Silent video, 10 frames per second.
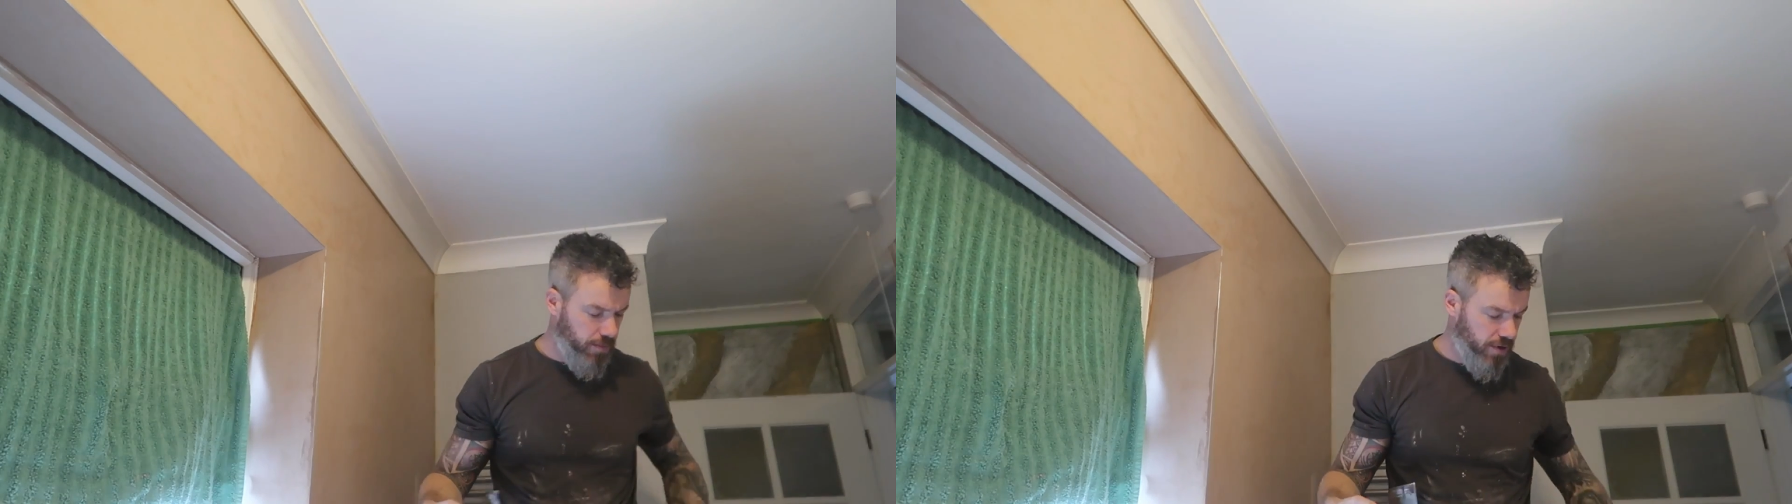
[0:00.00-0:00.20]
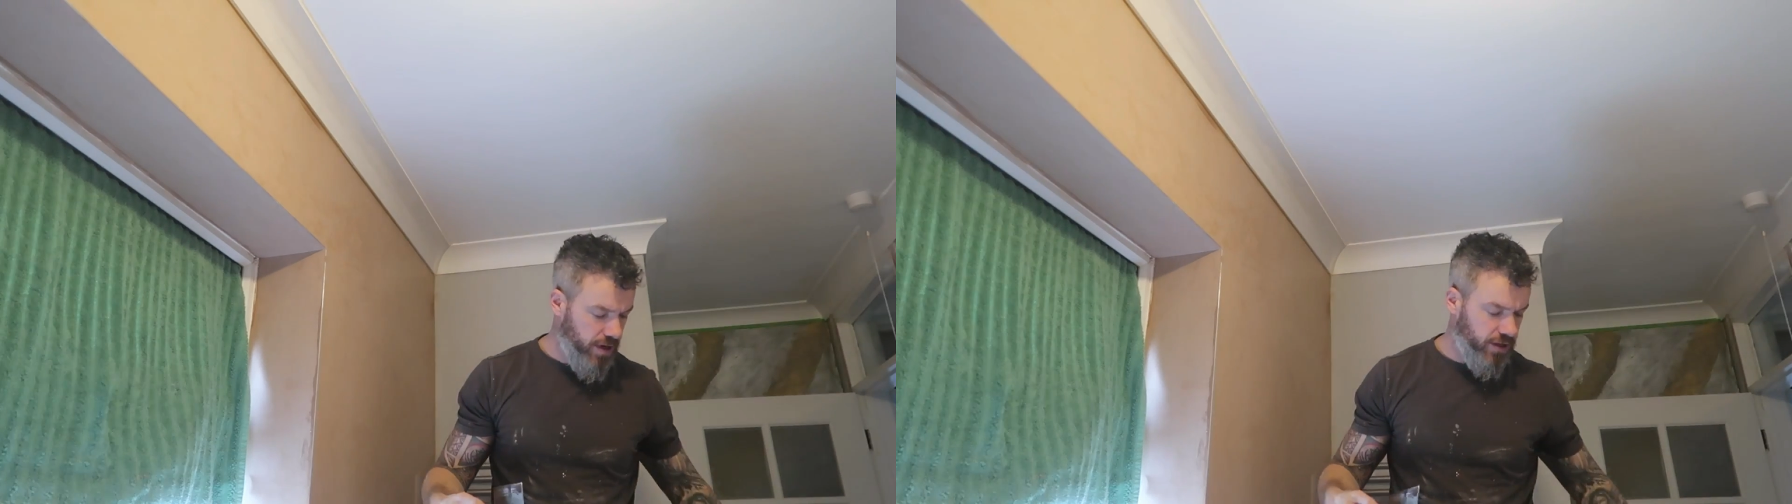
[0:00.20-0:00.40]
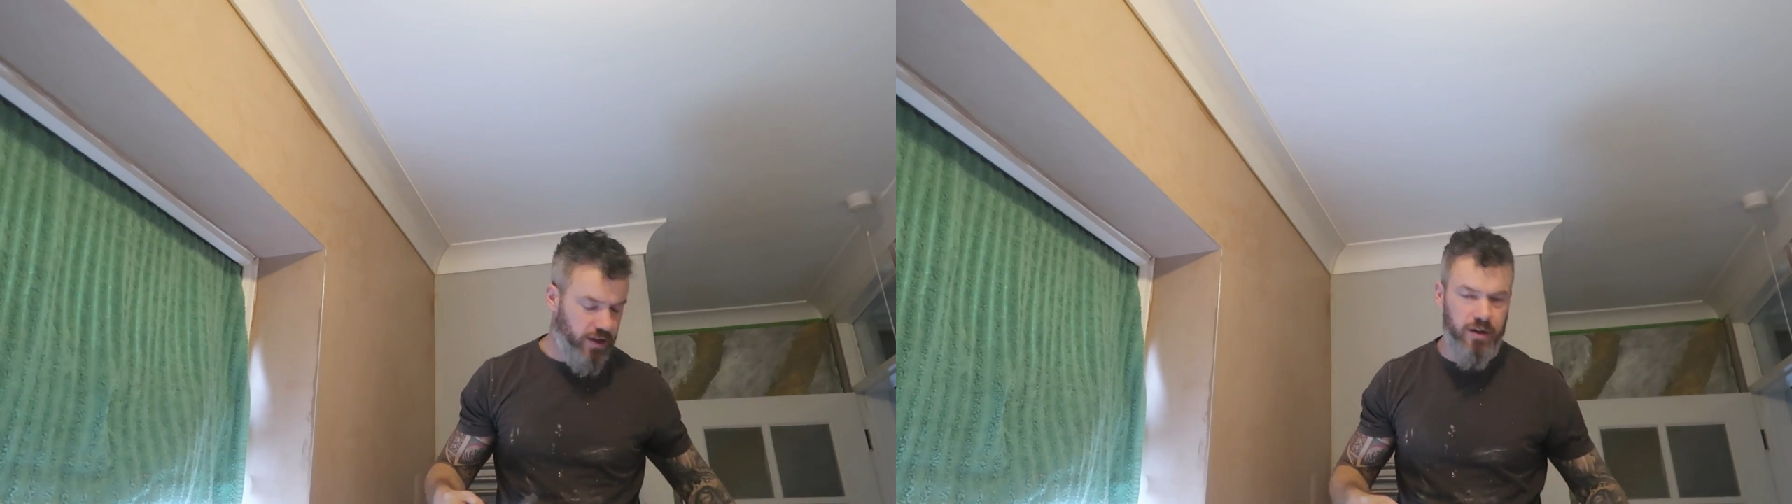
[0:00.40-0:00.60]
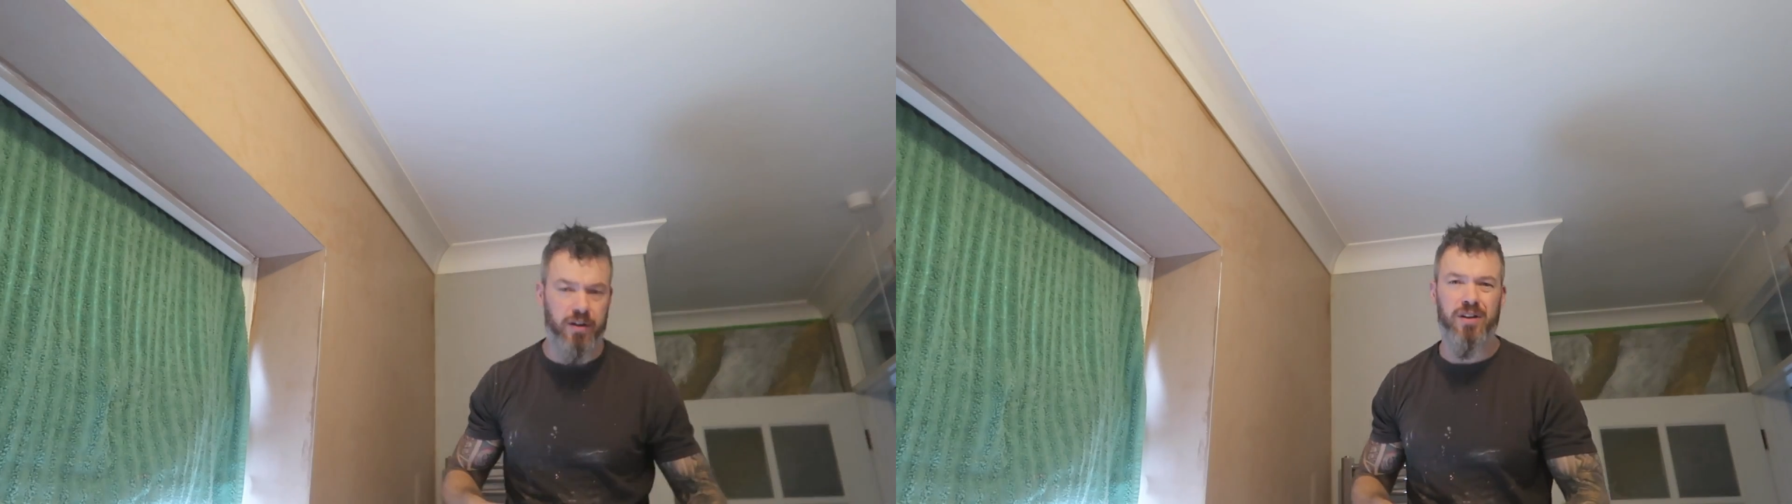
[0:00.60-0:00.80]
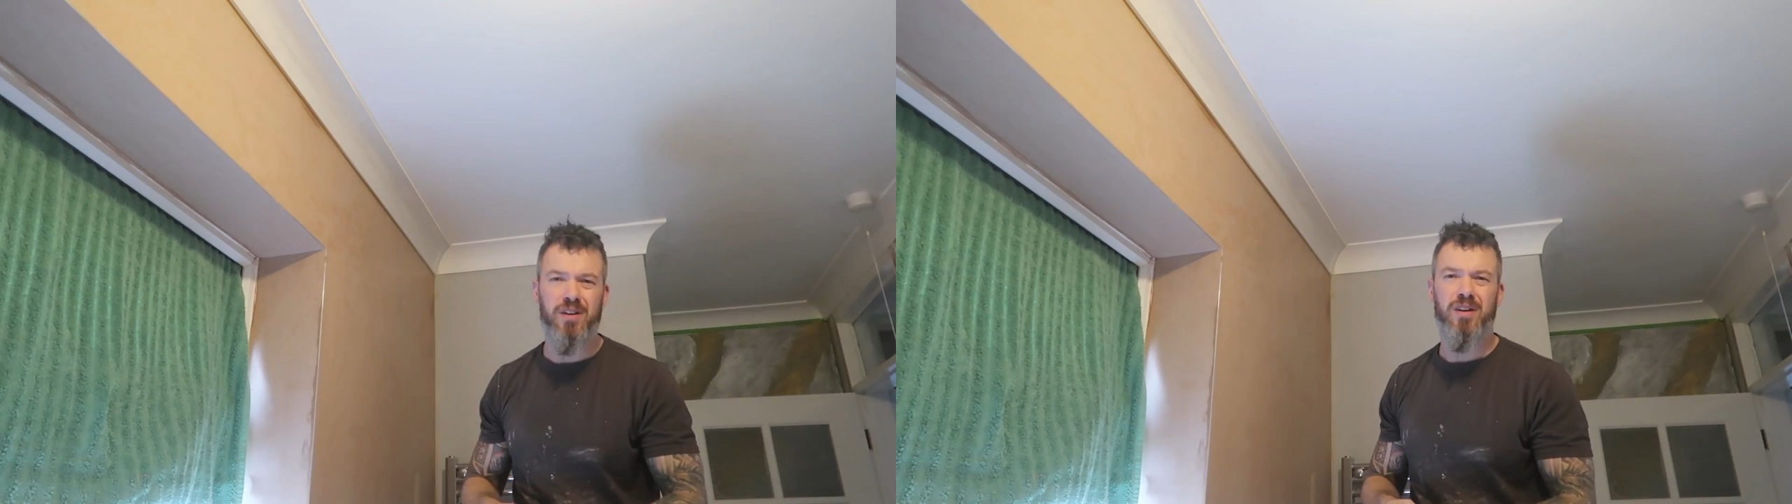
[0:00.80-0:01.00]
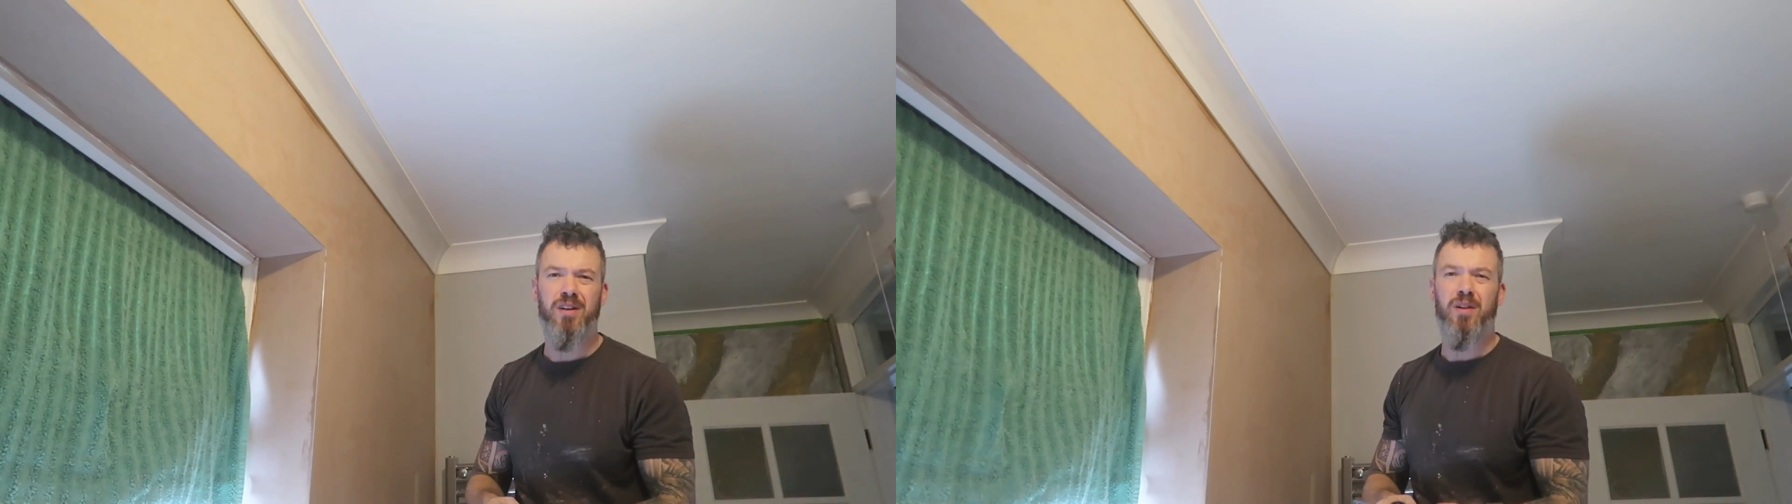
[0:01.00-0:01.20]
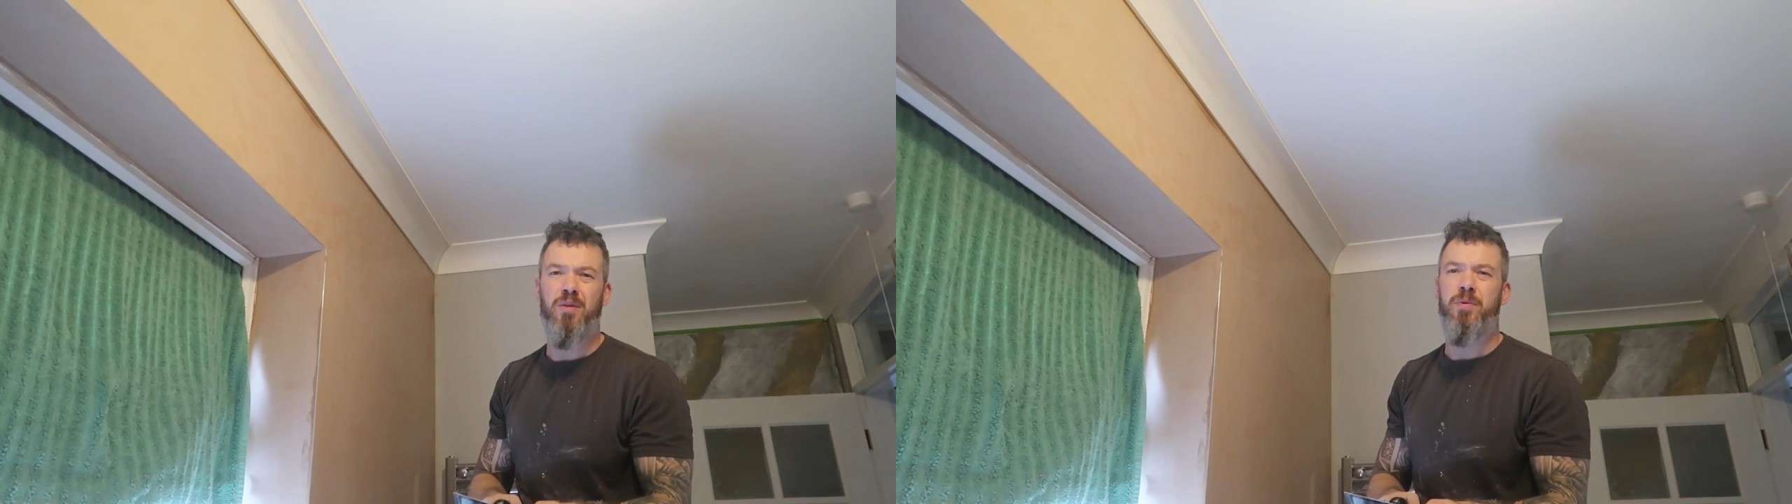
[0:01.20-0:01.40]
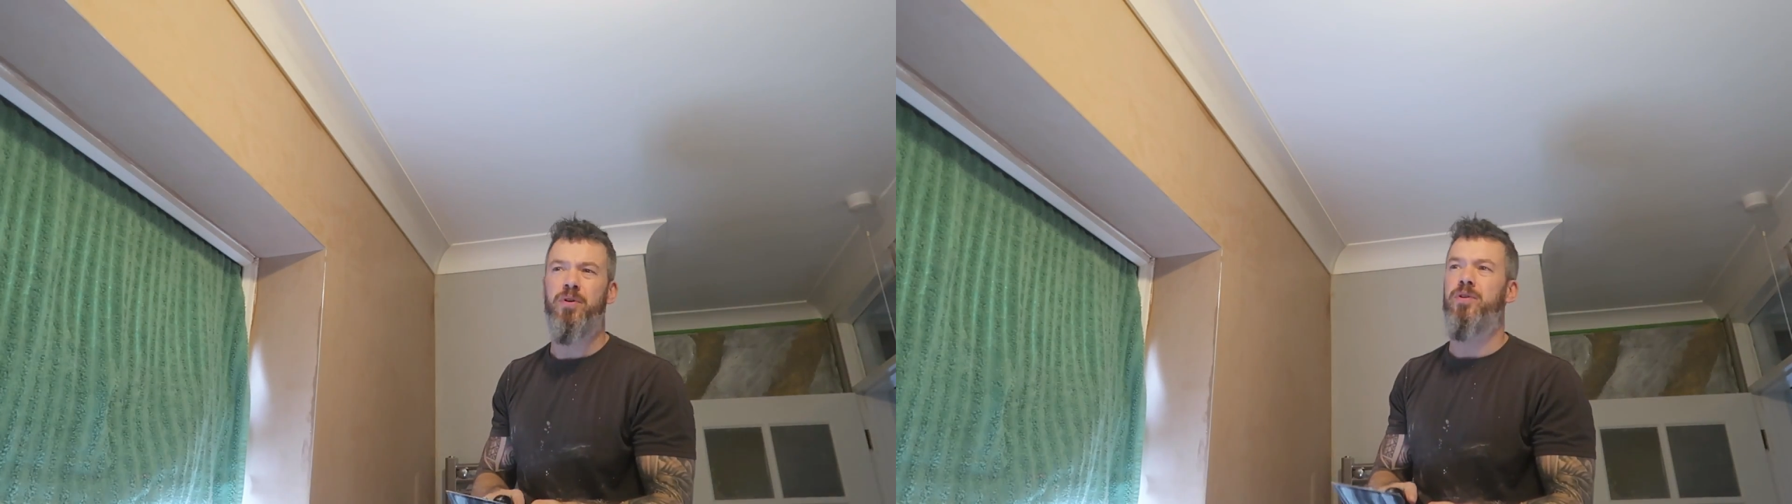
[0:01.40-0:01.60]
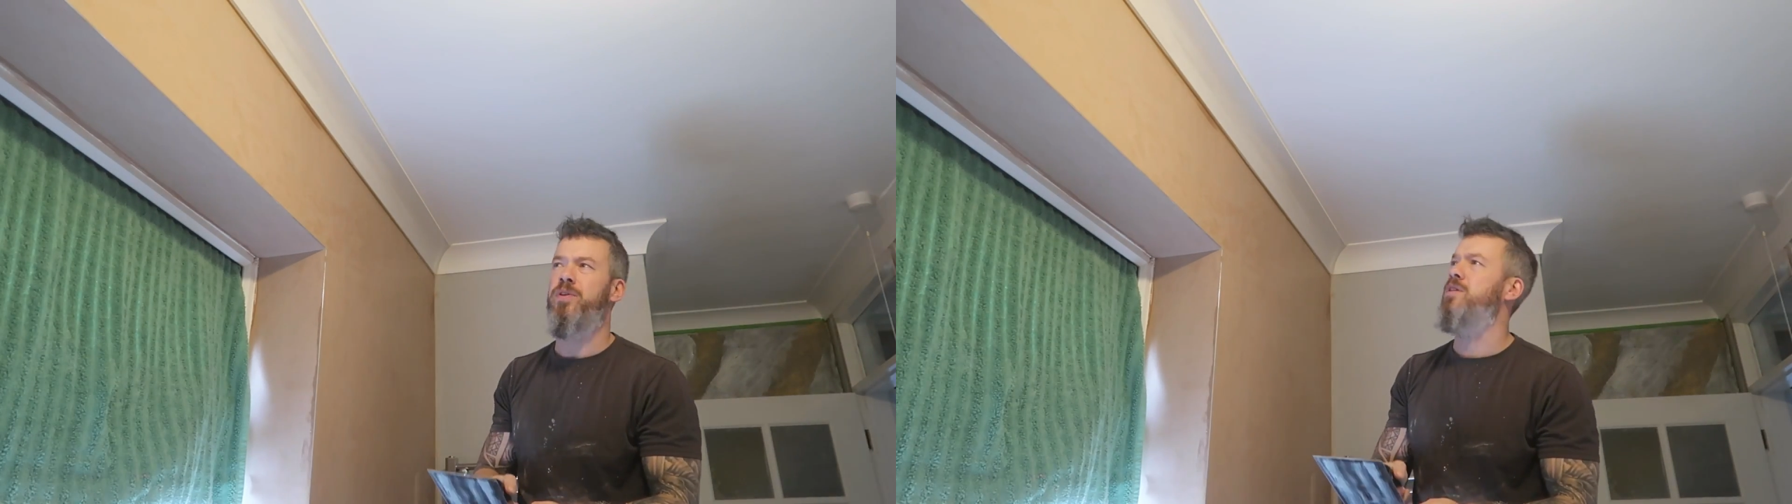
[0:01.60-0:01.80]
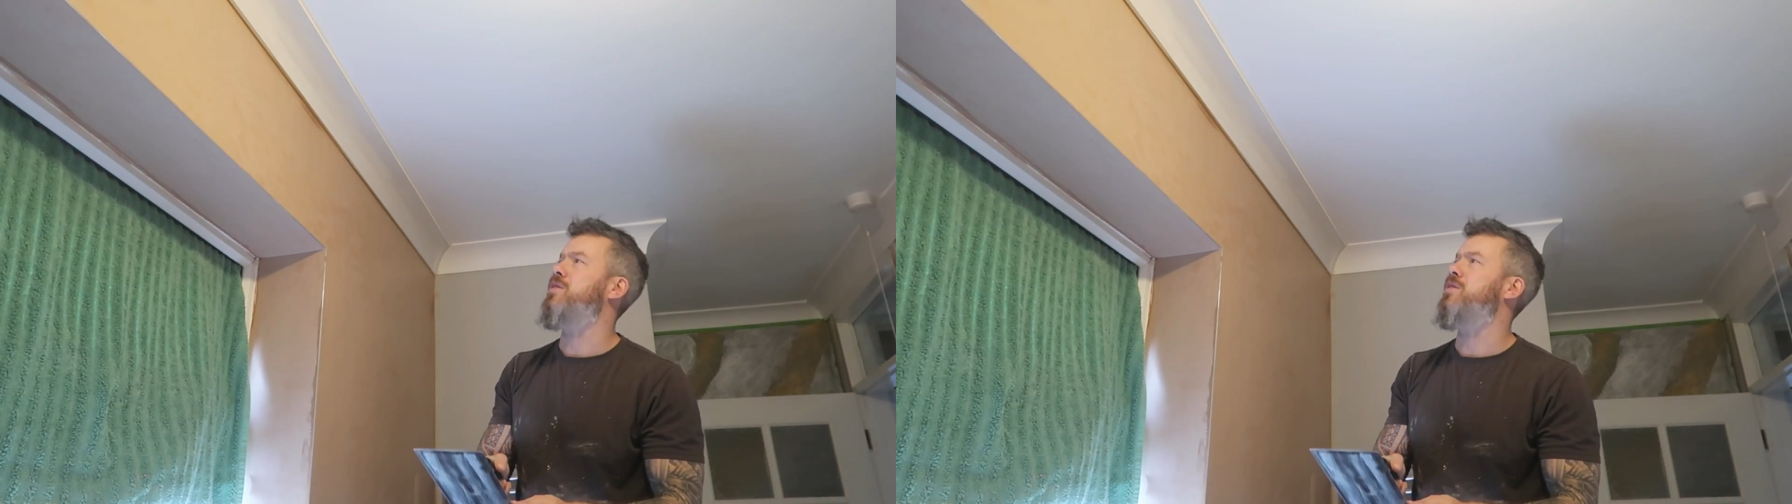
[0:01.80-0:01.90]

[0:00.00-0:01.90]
pressure I'm putting on it,